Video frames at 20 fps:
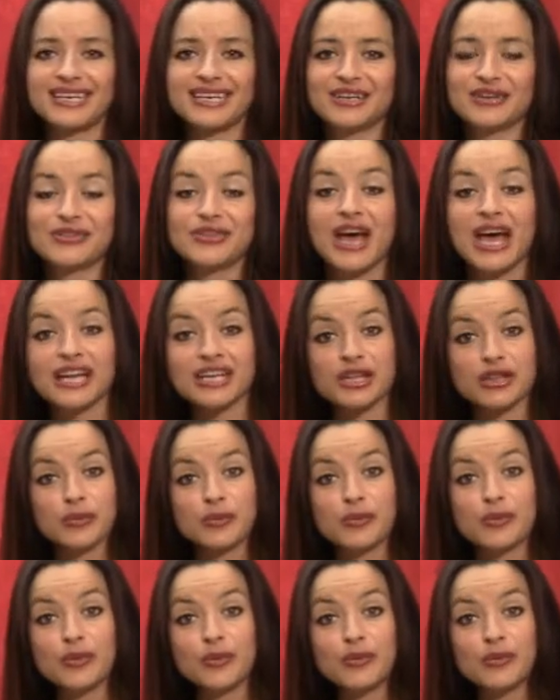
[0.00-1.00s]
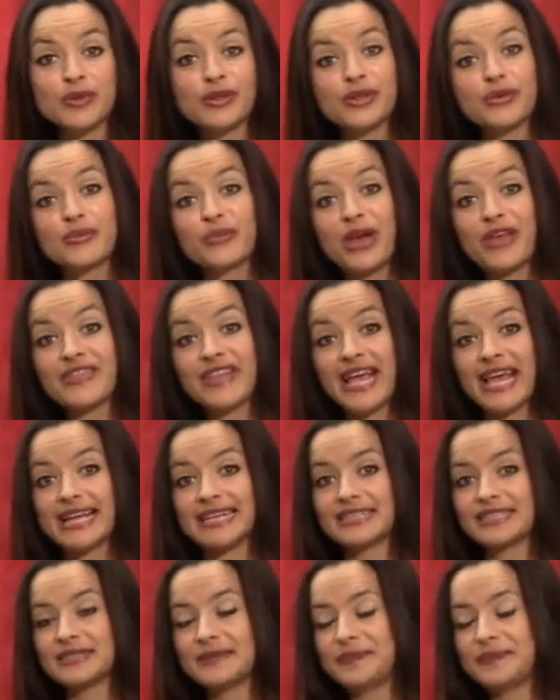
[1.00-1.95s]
So that's the red tent.